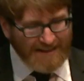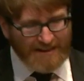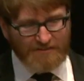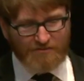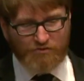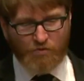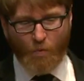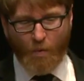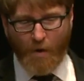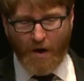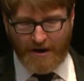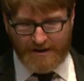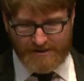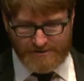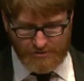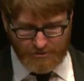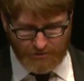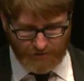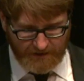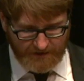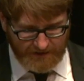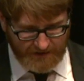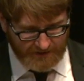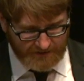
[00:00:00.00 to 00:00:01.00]
of wine
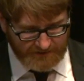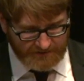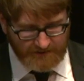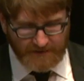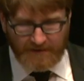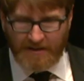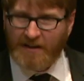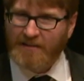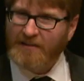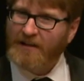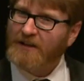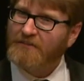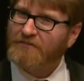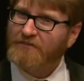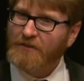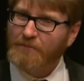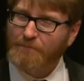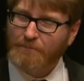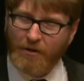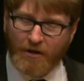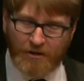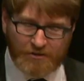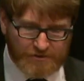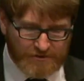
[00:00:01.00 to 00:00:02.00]
drinking, a lot of
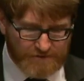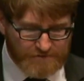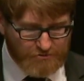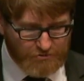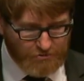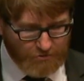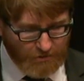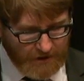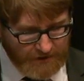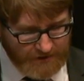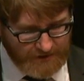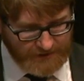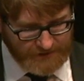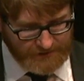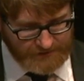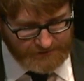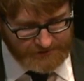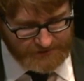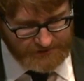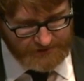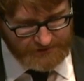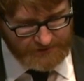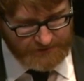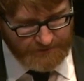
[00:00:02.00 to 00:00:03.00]
compulsive drug
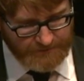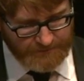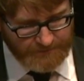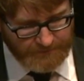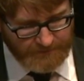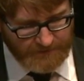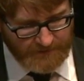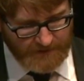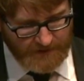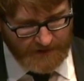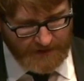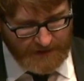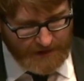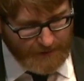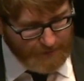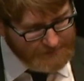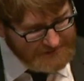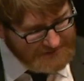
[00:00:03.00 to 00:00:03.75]
use. It was